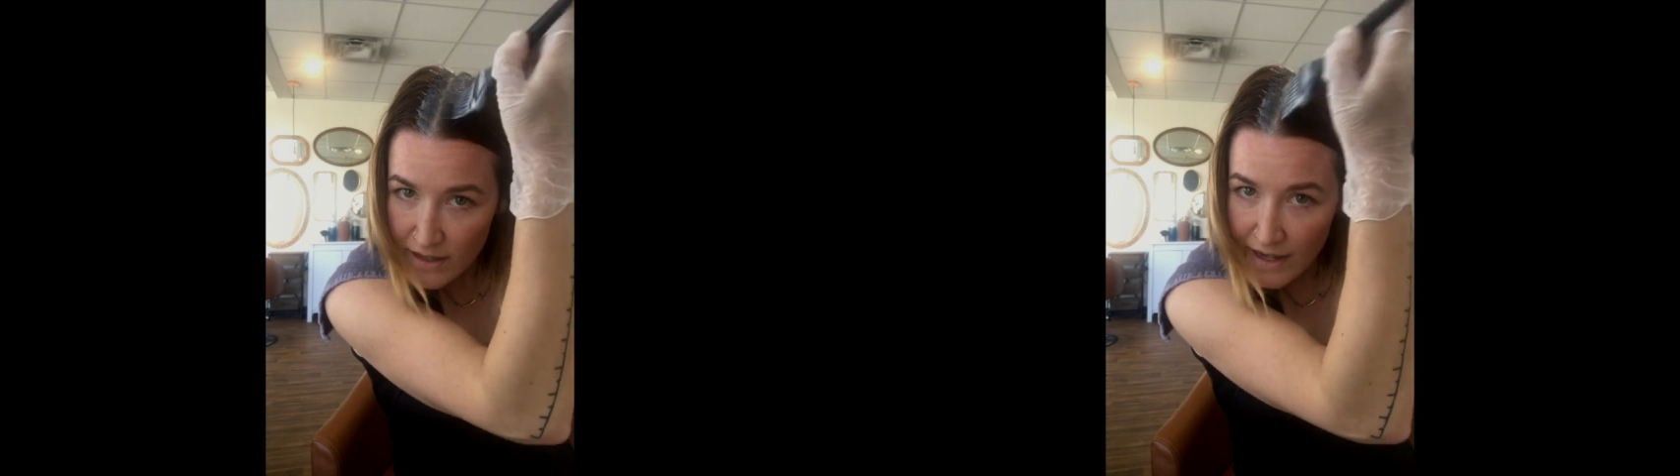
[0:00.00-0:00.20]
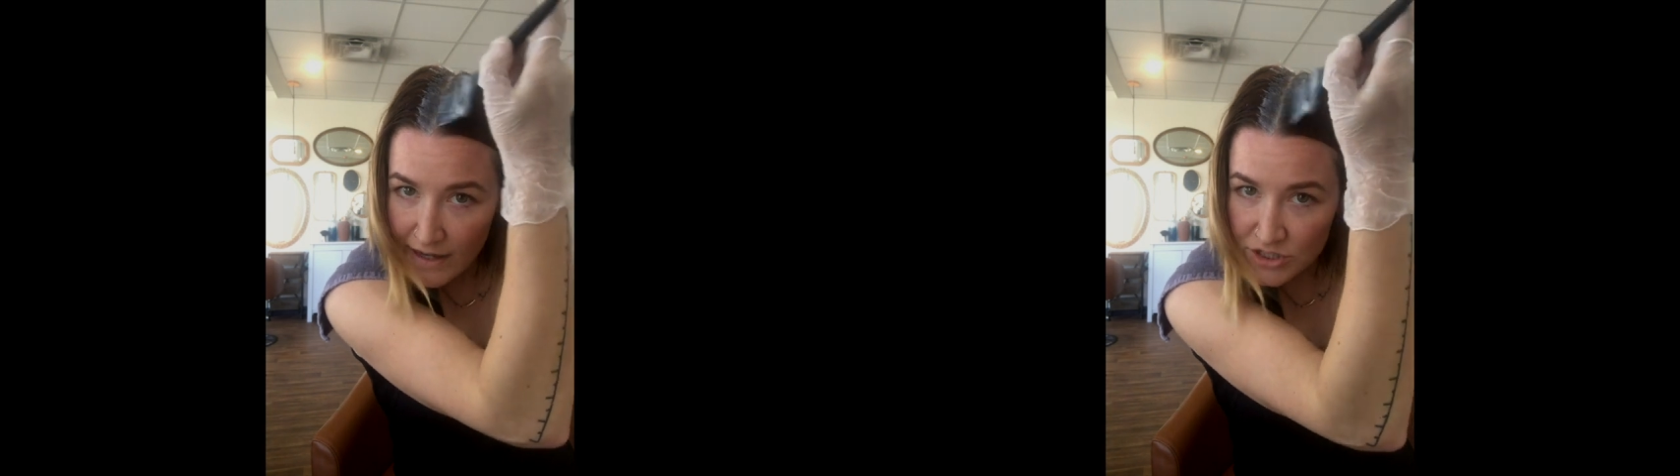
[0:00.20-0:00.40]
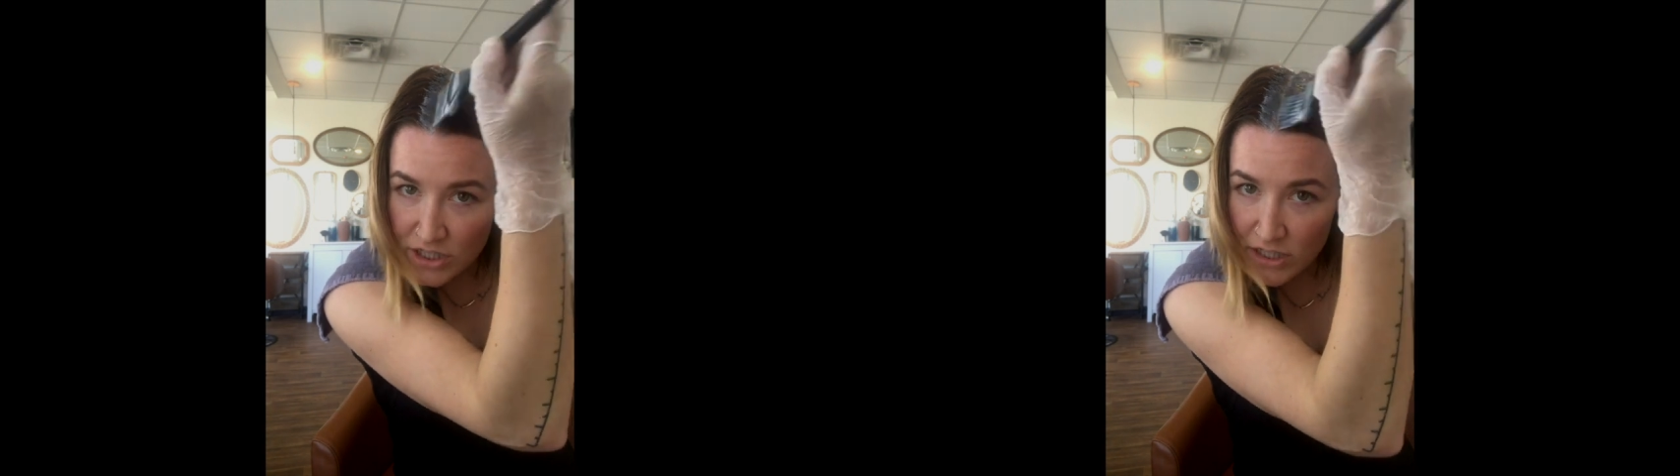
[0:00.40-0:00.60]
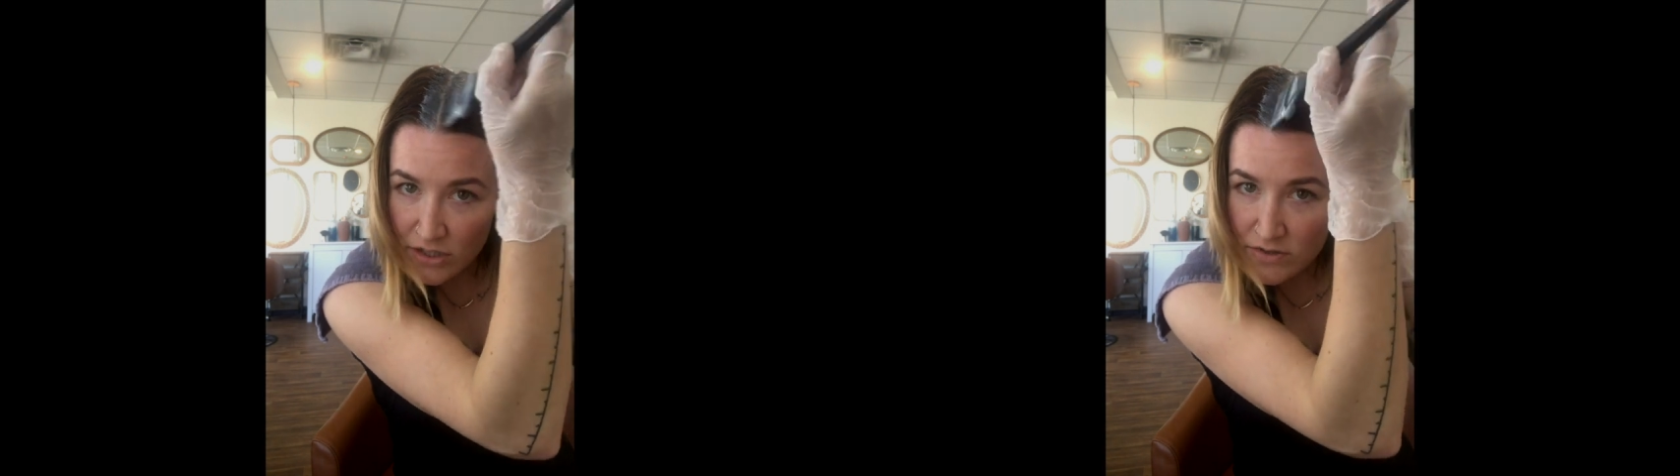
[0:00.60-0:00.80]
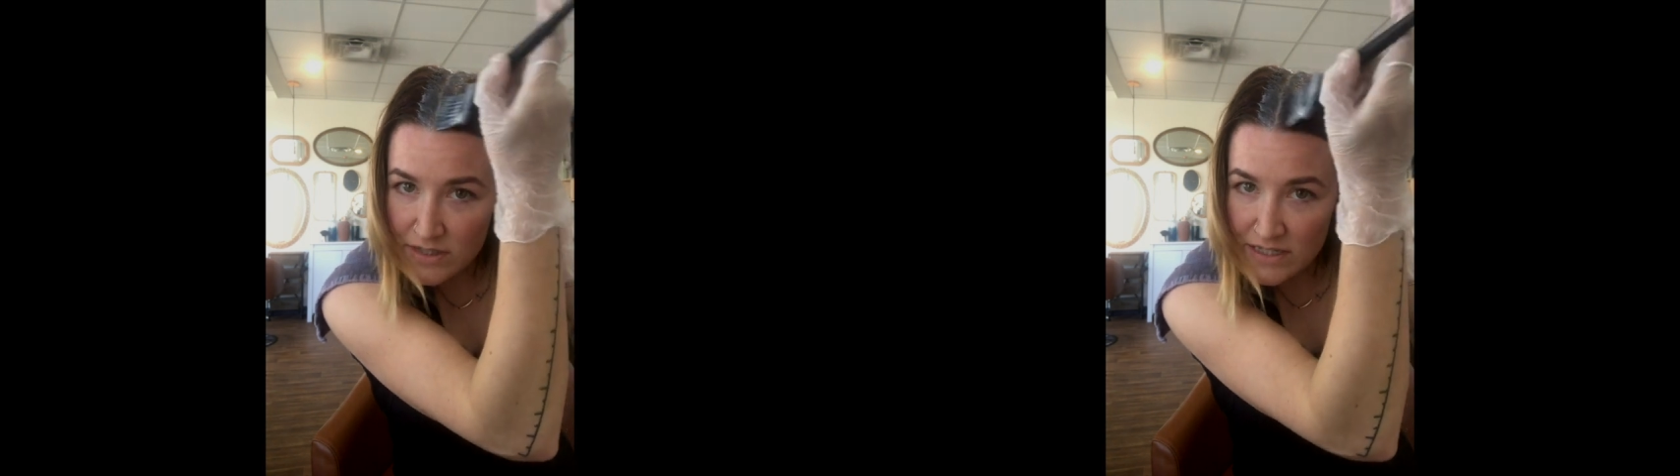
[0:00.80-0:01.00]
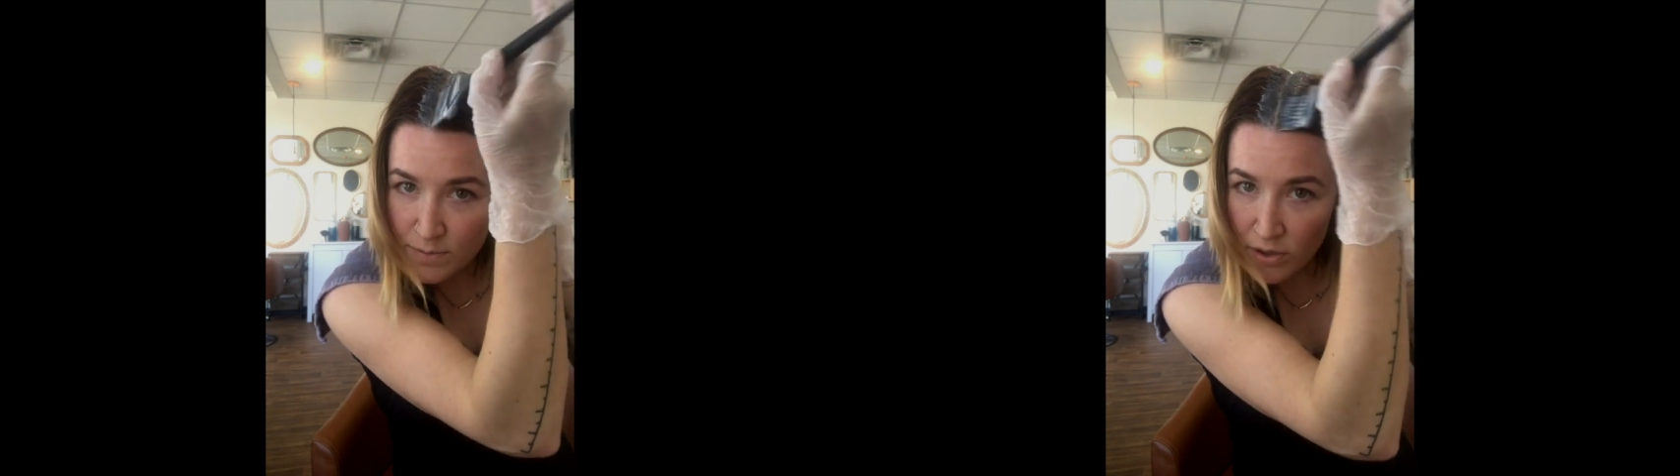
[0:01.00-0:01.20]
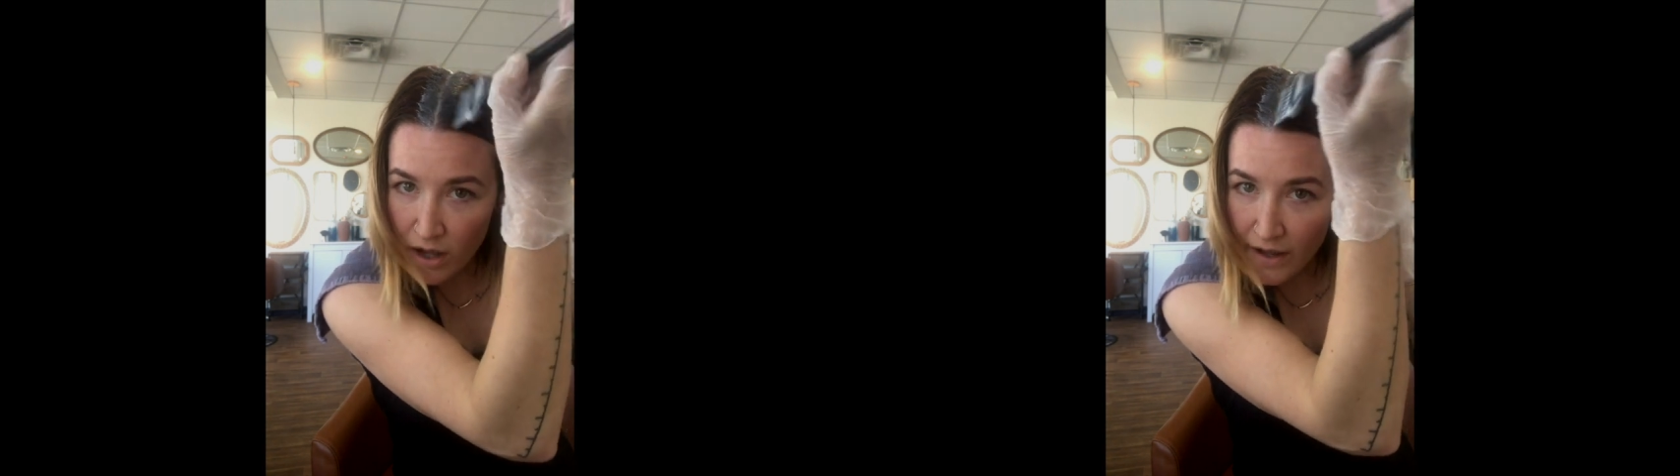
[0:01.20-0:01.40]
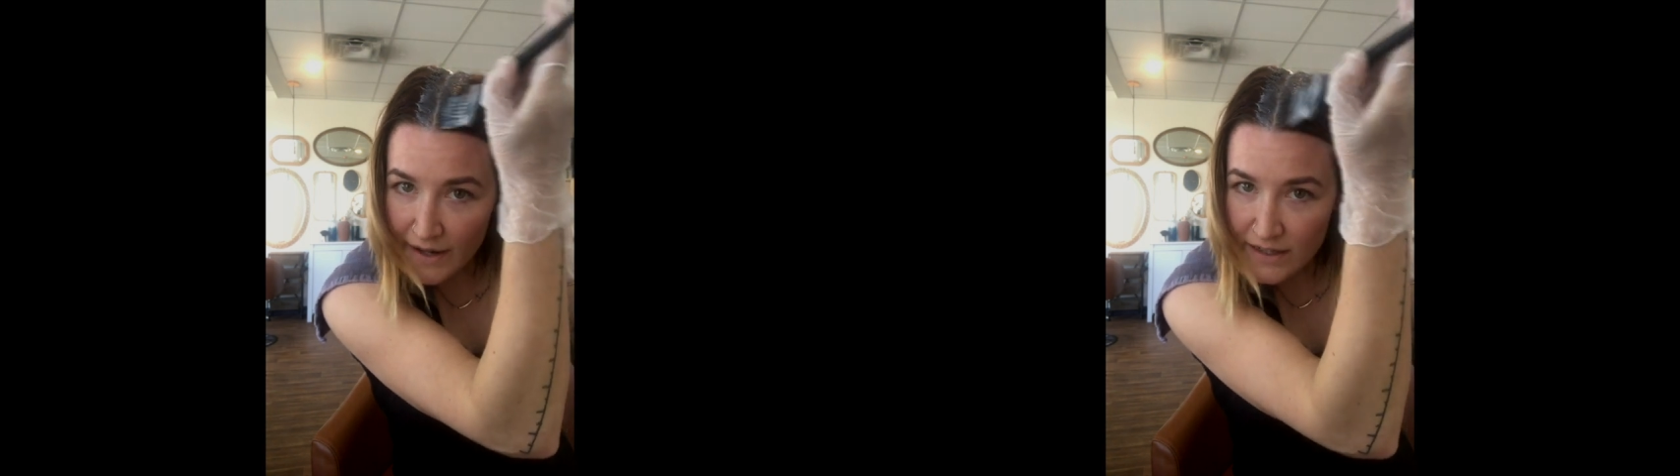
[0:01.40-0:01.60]
actually use this
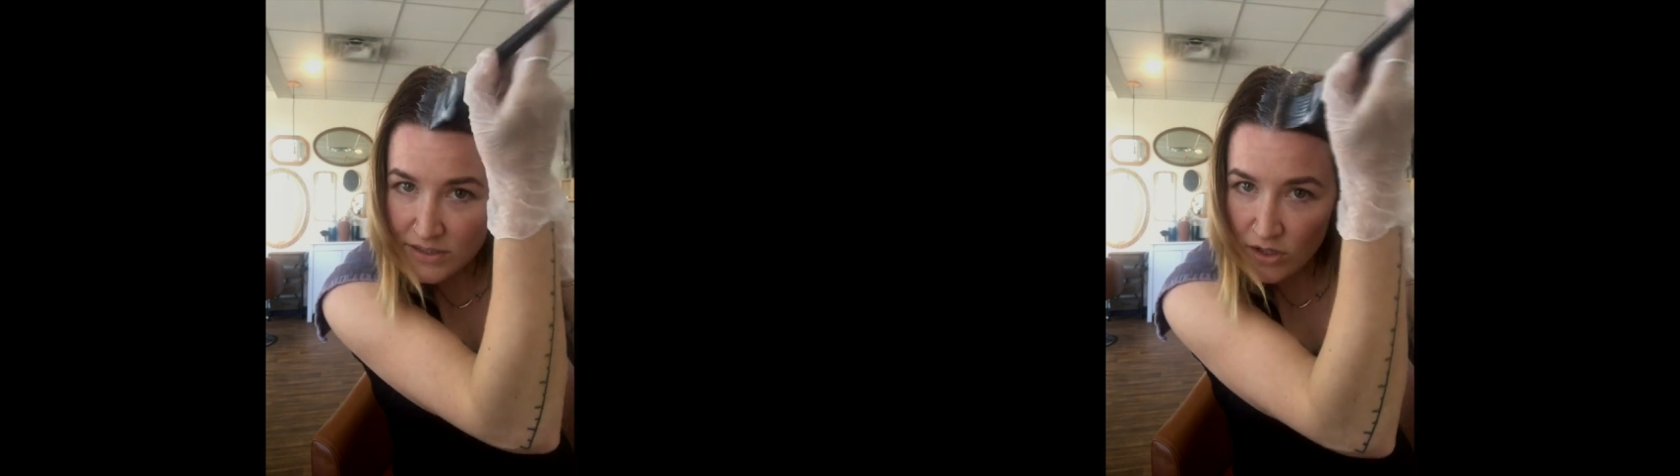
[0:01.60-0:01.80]
product